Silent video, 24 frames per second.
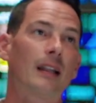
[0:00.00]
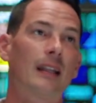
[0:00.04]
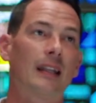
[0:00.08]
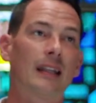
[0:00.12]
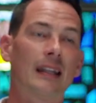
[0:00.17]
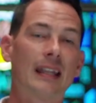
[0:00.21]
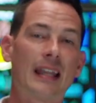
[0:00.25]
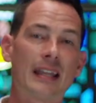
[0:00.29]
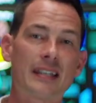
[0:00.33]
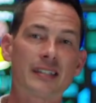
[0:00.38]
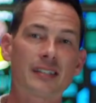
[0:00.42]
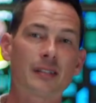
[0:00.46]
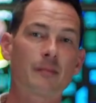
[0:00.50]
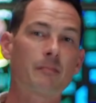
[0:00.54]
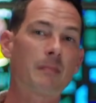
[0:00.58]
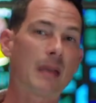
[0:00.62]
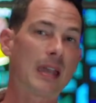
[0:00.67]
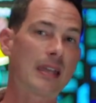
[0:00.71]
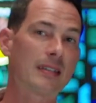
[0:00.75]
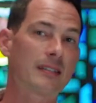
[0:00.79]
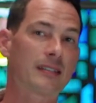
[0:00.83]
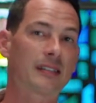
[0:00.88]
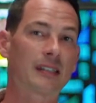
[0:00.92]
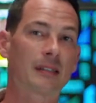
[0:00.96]
Let's
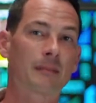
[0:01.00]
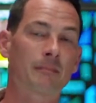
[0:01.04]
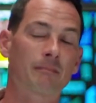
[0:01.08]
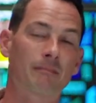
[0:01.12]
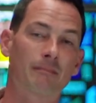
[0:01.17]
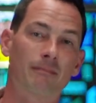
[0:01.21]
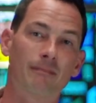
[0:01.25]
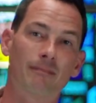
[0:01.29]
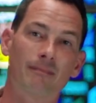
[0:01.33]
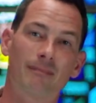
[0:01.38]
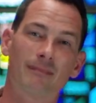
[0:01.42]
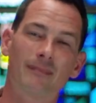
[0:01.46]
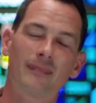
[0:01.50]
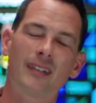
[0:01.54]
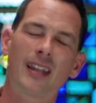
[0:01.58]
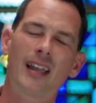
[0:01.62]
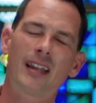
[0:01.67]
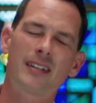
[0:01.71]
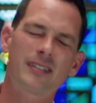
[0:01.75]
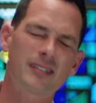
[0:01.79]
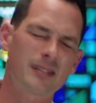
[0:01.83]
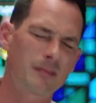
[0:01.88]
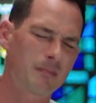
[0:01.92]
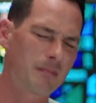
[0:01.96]
amaze him.
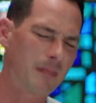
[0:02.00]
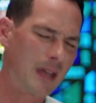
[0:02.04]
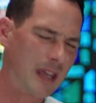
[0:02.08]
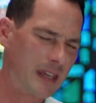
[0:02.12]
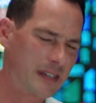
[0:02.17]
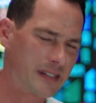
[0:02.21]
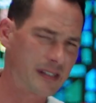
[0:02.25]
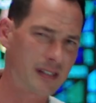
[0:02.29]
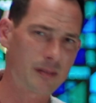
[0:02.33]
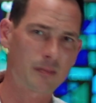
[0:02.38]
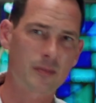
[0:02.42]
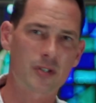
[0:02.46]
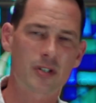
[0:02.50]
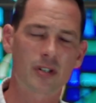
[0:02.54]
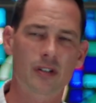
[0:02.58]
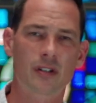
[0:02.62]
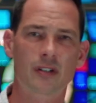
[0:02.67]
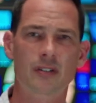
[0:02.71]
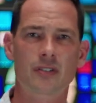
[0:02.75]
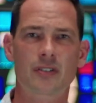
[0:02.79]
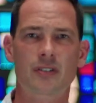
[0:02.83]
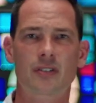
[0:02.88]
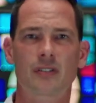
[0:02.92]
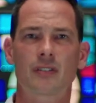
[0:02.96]
Let's amaze him,
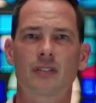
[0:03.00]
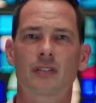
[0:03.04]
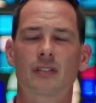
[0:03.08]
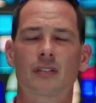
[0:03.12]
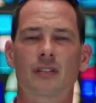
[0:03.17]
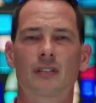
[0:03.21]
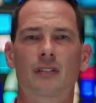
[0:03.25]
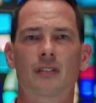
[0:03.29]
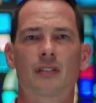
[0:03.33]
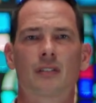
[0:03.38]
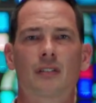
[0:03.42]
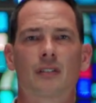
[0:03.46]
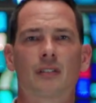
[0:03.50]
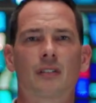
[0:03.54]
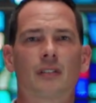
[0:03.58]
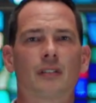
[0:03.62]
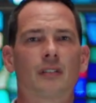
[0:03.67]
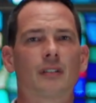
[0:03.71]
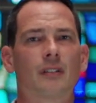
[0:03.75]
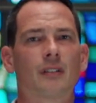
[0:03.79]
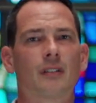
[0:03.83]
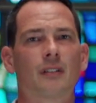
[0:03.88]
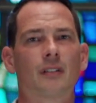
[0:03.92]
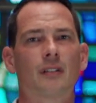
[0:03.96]
church.
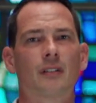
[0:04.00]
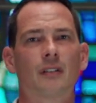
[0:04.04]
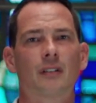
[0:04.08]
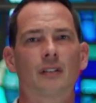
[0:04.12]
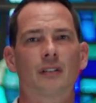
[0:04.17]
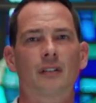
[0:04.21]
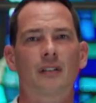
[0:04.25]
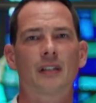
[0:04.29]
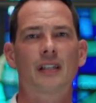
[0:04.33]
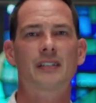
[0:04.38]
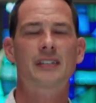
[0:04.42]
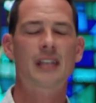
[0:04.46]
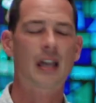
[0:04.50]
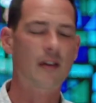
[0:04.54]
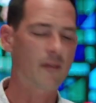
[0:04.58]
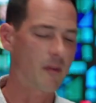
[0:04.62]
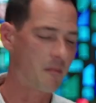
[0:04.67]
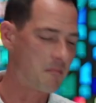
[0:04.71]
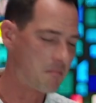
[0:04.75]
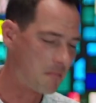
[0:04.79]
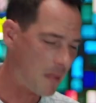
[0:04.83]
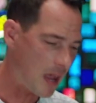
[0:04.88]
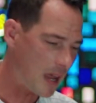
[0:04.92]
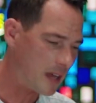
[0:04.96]
Let's have
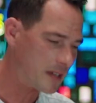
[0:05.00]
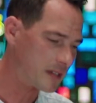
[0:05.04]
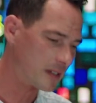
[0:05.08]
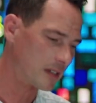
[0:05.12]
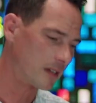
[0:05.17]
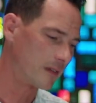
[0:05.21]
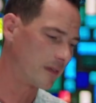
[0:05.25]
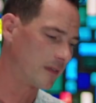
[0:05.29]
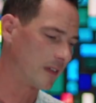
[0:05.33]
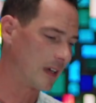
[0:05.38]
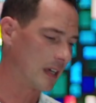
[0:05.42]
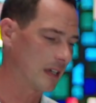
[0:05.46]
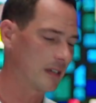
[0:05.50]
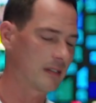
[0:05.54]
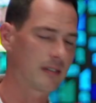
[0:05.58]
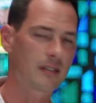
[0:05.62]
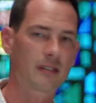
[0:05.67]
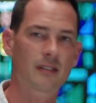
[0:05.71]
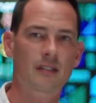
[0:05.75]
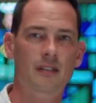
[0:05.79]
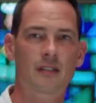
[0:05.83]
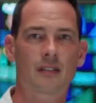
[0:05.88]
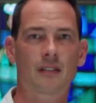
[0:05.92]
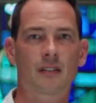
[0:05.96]
amazing faith.